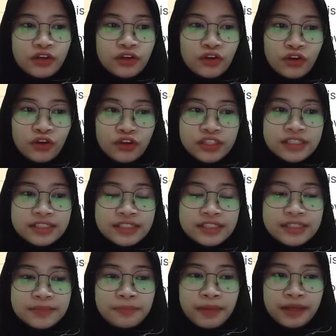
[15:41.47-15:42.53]
Noise
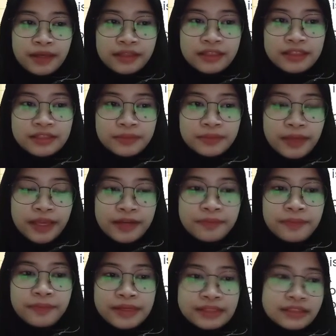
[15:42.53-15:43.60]
is made as air
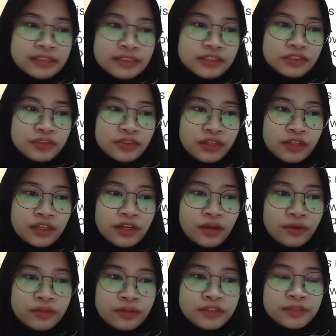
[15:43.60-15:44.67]
passes through a
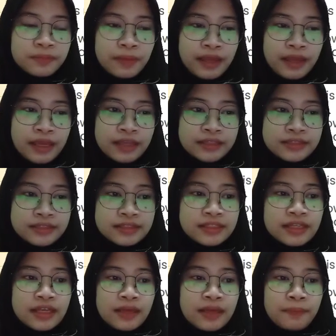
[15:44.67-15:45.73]
narrow space
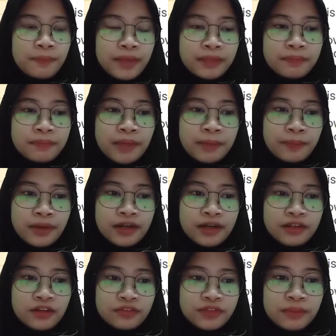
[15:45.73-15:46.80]
made by part
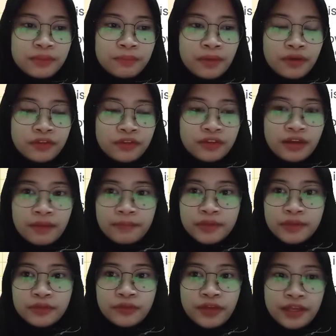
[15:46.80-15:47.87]
of the mouth
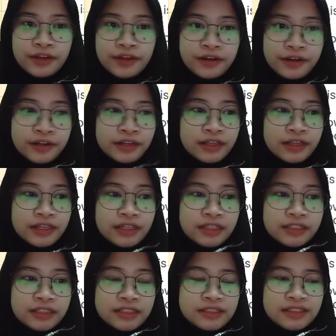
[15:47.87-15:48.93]
coming together.
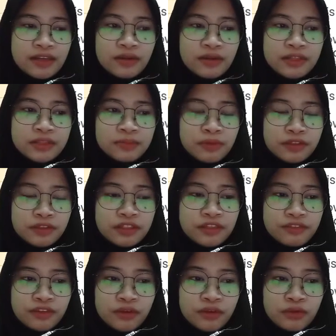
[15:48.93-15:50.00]
The sound is most
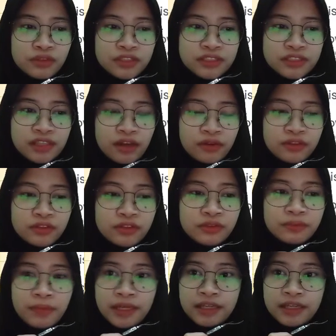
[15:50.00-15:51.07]
difficult sound to
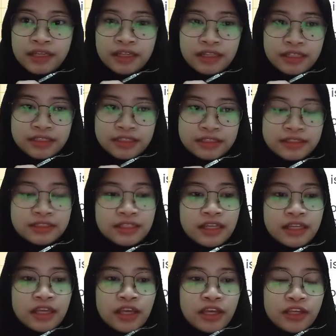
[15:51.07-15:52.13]
make in English.
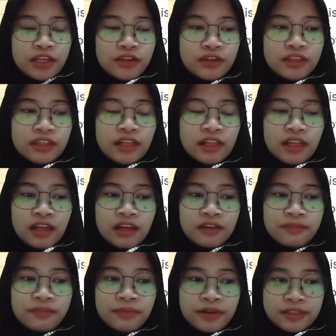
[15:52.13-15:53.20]
You need a lot
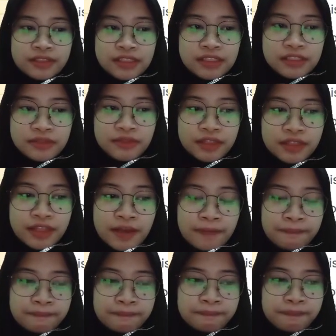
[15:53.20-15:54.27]
of practice with
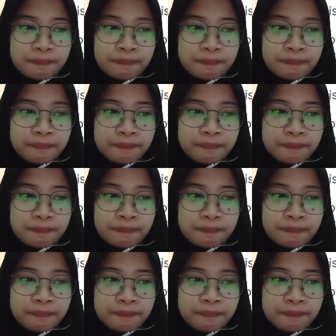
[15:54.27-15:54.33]
them.